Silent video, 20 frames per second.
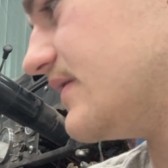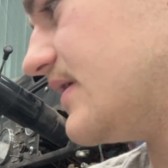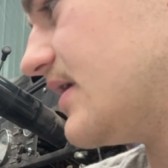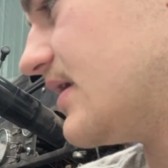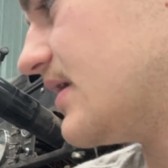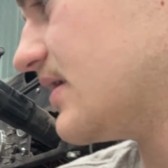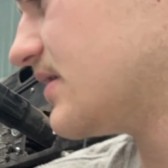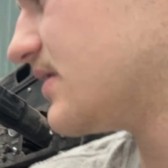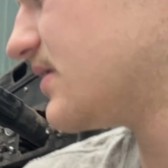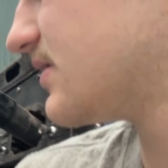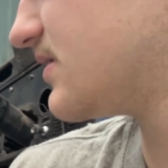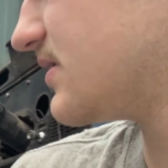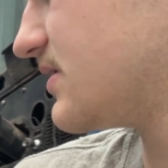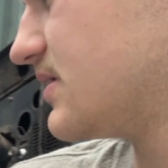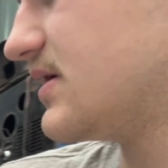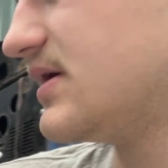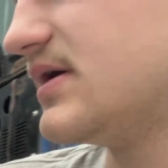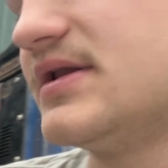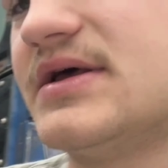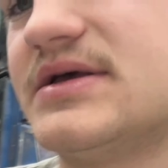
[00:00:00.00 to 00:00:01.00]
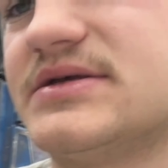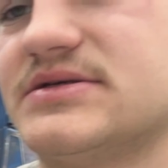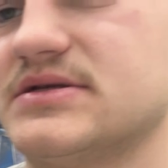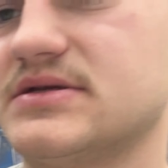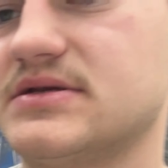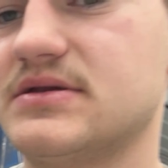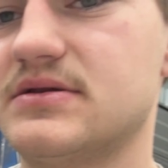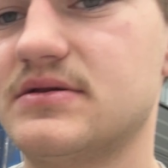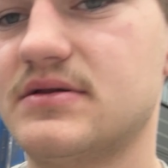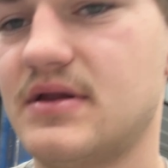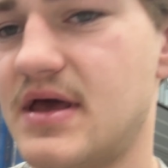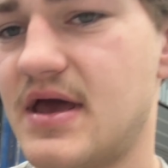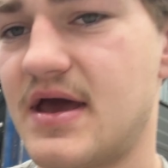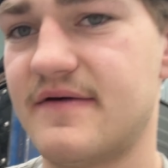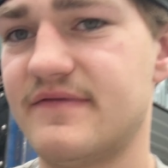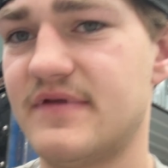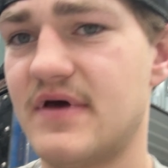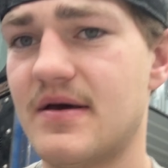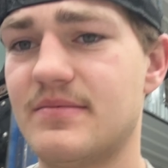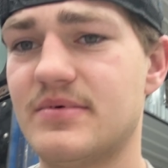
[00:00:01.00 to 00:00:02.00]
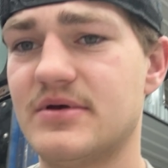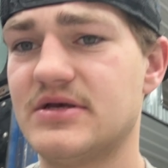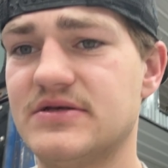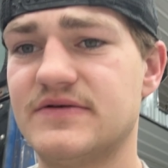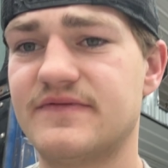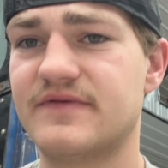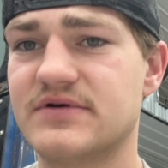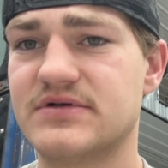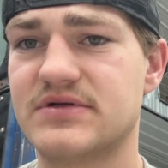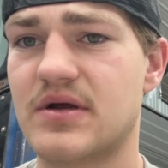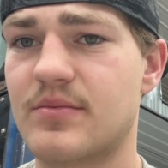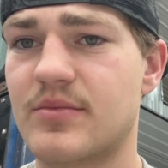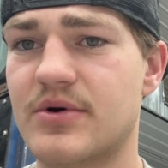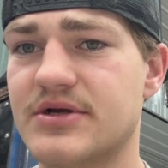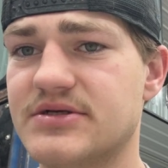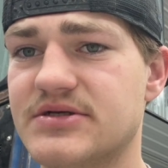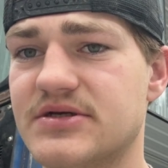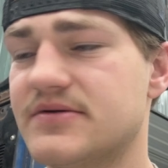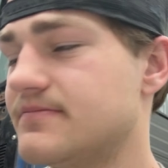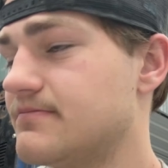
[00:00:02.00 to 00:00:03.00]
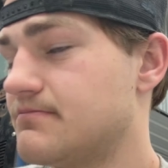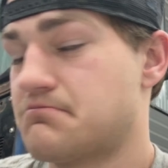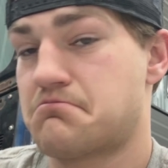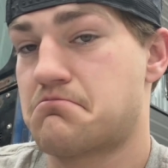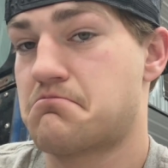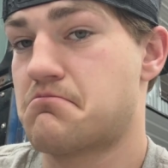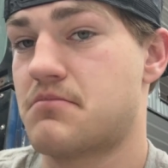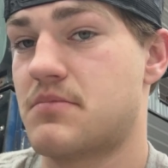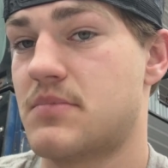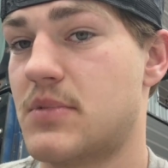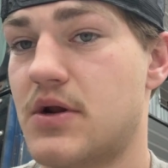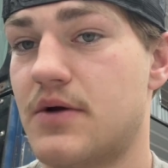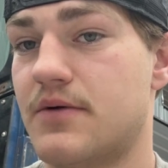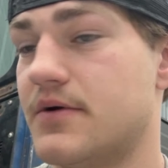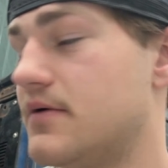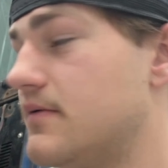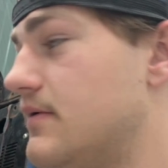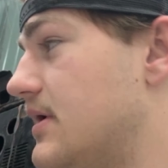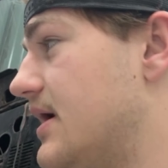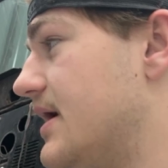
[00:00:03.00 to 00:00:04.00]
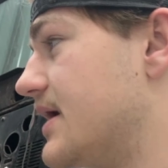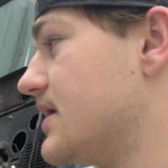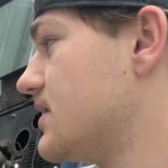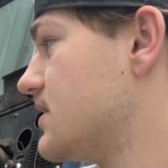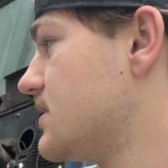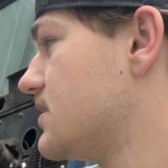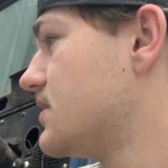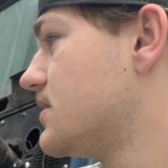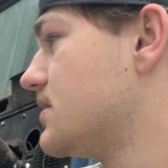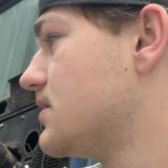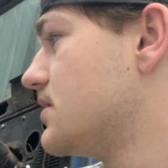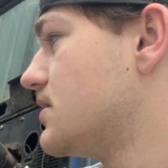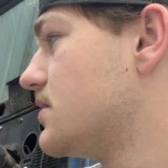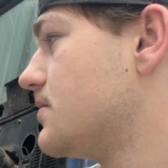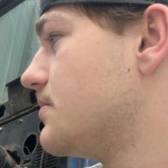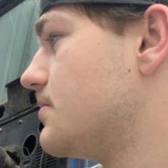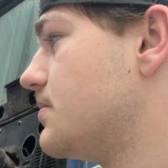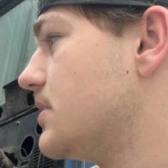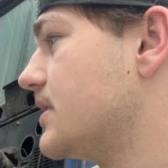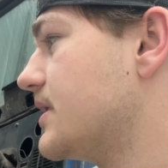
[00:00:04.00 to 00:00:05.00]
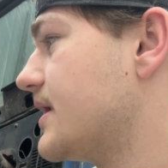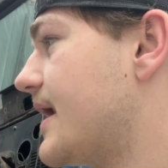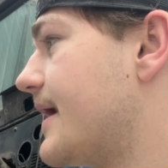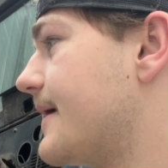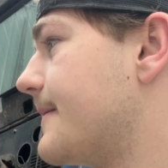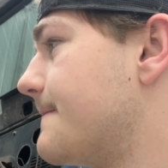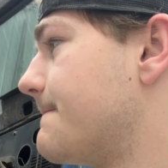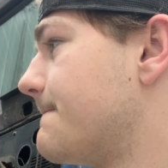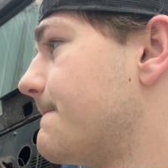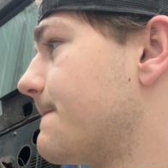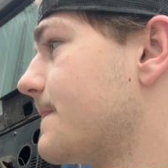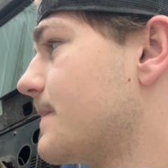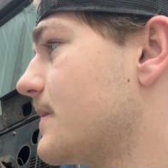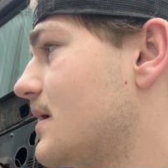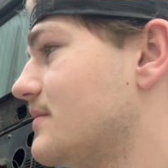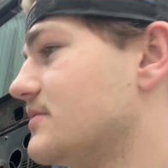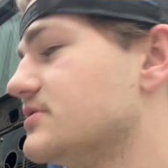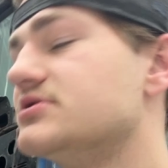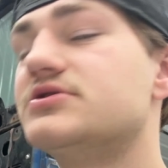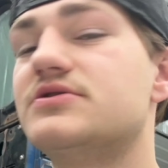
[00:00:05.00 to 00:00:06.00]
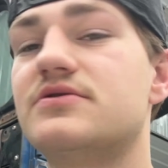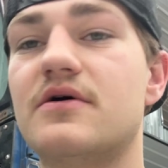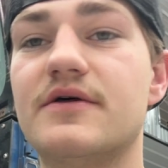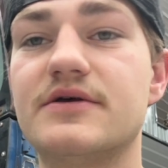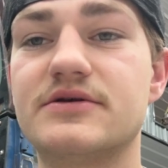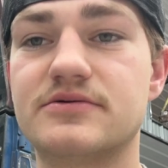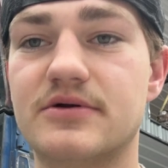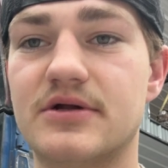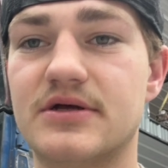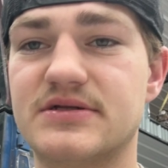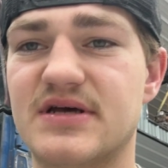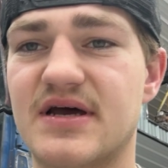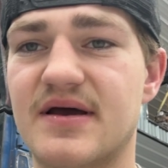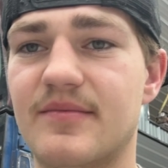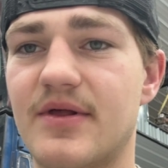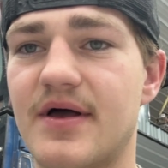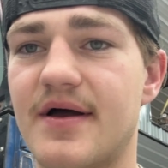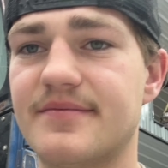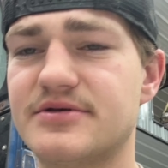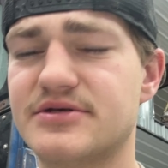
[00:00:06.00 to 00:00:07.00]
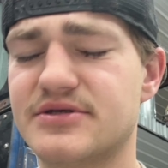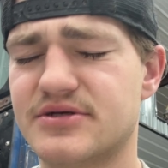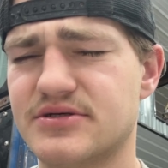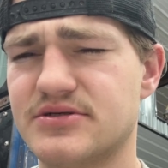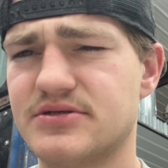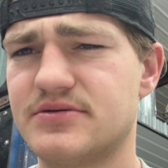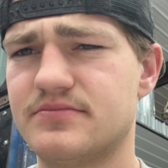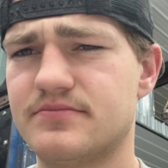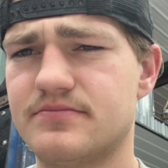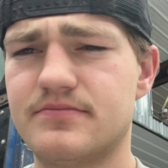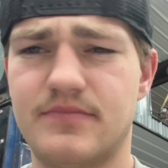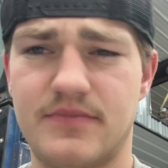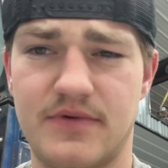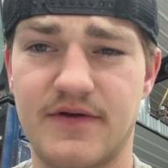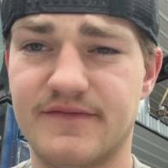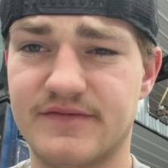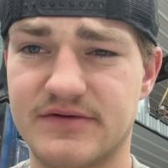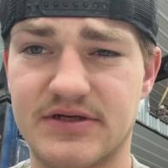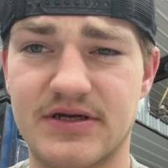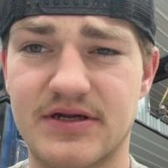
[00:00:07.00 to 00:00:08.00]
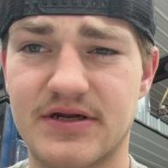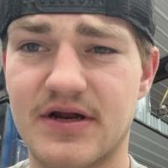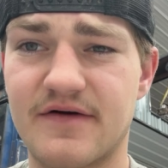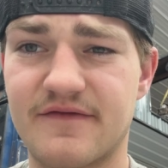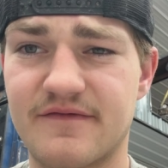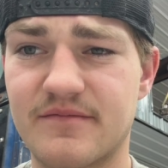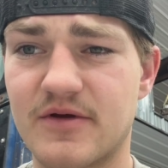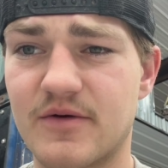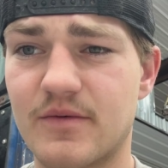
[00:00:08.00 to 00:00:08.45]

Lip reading: there, it doesn't have that piece for some reason. Don't know why, but yeah. I'm gonna just throw this one on time lapse because you've seen enough of me